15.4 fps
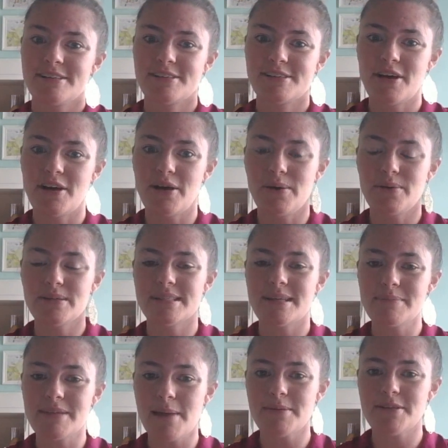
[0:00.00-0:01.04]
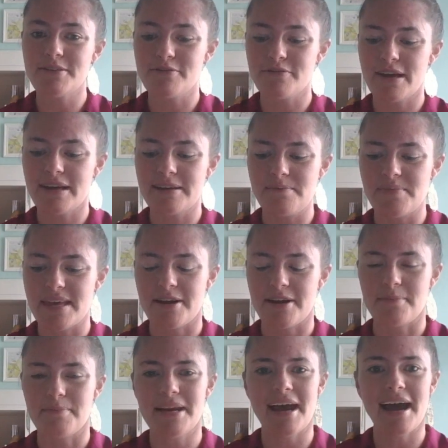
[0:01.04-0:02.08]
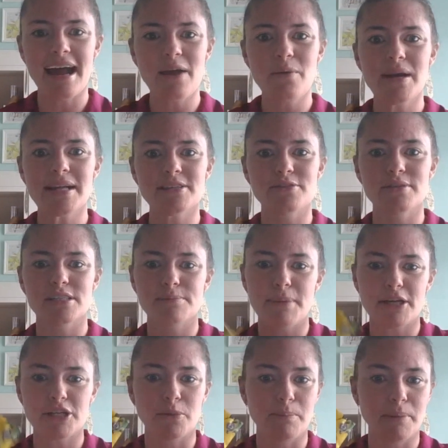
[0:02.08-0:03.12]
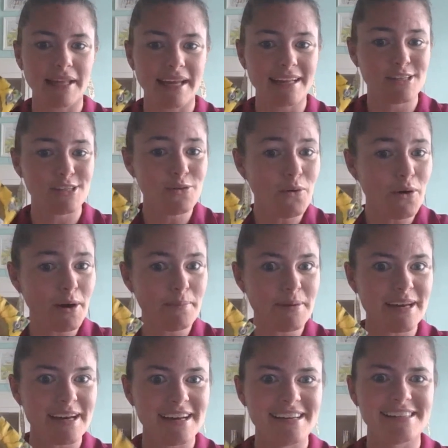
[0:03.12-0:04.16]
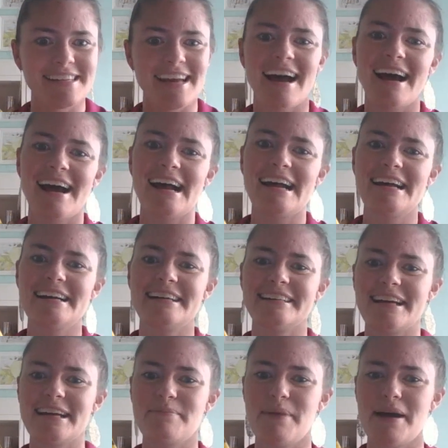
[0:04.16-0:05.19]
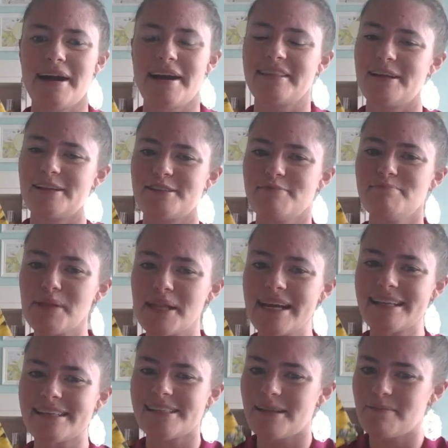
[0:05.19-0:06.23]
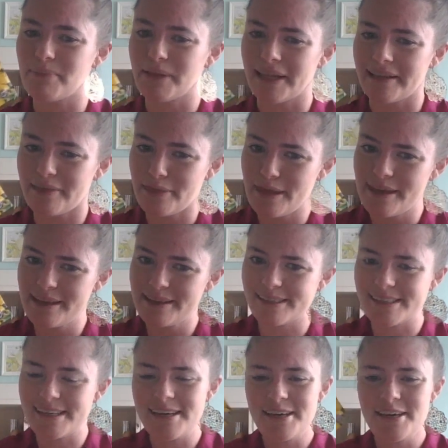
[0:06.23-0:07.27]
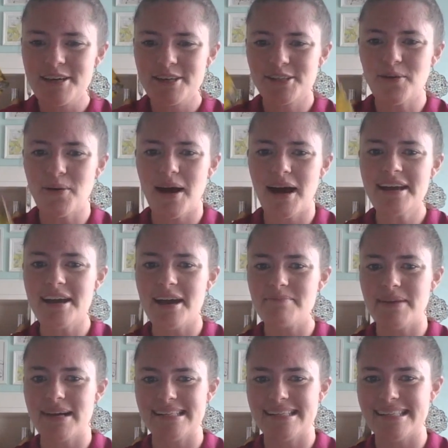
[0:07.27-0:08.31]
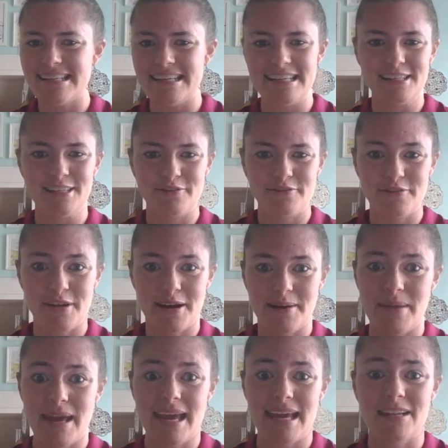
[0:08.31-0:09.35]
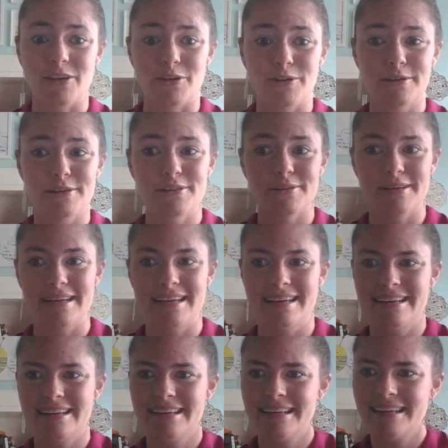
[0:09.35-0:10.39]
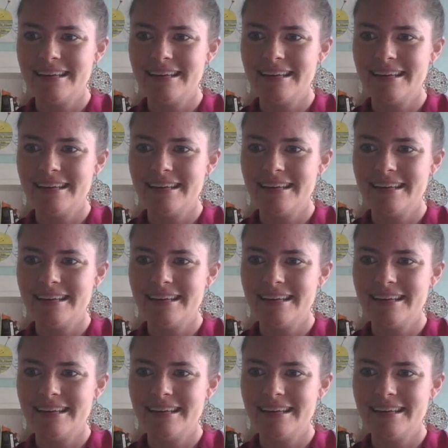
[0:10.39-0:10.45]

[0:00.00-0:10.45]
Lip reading: So sometimes you can find them there. But I went to a special plant store because I like buying lots of plants and plant things. So I got my seeds from a nursery.